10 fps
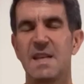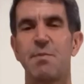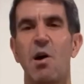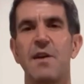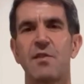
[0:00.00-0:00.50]

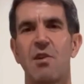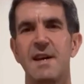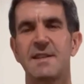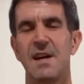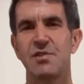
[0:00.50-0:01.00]
part of a
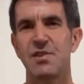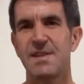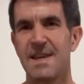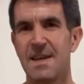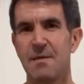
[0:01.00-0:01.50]
cross-country
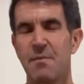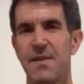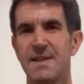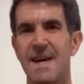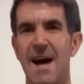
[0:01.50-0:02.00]
team with
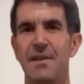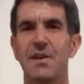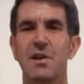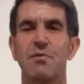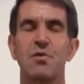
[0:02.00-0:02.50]
a
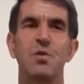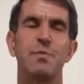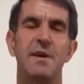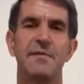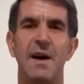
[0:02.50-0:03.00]
talented group
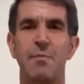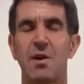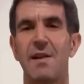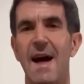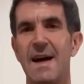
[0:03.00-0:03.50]
of
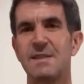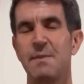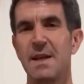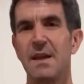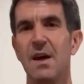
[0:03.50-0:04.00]

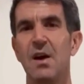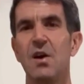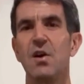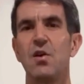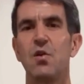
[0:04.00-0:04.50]
upperclassmen
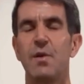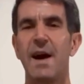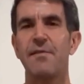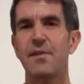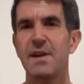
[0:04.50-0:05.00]
who
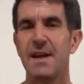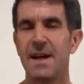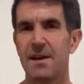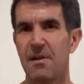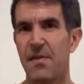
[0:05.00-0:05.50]
every
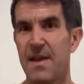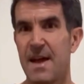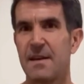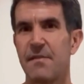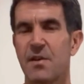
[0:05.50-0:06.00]
year at the
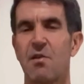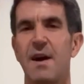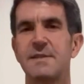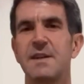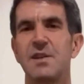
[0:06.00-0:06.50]
end of the
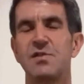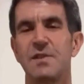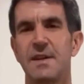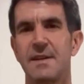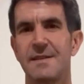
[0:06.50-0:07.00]

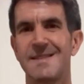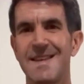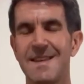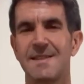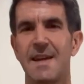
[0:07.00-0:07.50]
cross-country
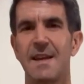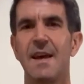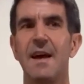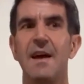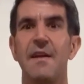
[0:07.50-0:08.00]
season,
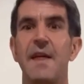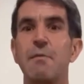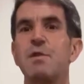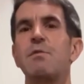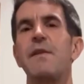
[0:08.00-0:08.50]
they
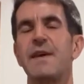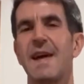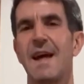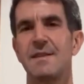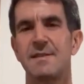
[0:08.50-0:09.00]
would run the
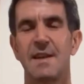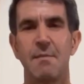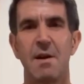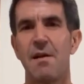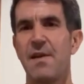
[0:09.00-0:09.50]
Kansas City
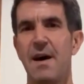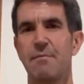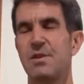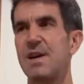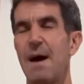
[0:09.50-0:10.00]
Marathon,
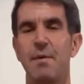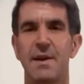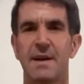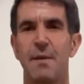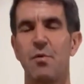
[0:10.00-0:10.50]
which happened
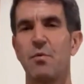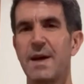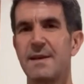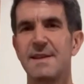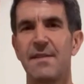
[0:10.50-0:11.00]
a couple
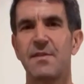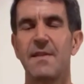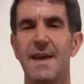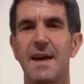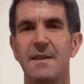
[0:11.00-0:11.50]
weeks after
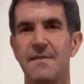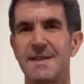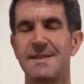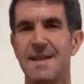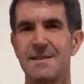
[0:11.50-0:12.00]
the end of the
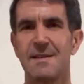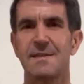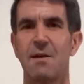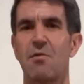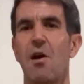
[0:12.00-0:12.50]
season.
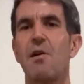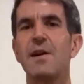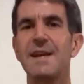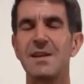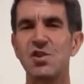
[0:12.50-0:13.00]
They were
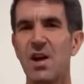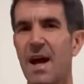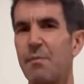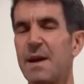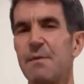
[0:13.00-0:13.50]
already in
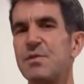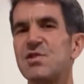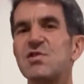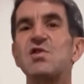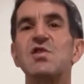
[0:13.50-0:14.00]
shape, and it was
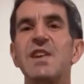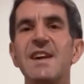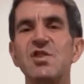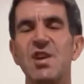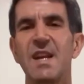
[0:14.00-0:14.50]
just a
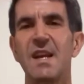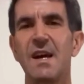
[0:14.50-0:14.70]
tradition.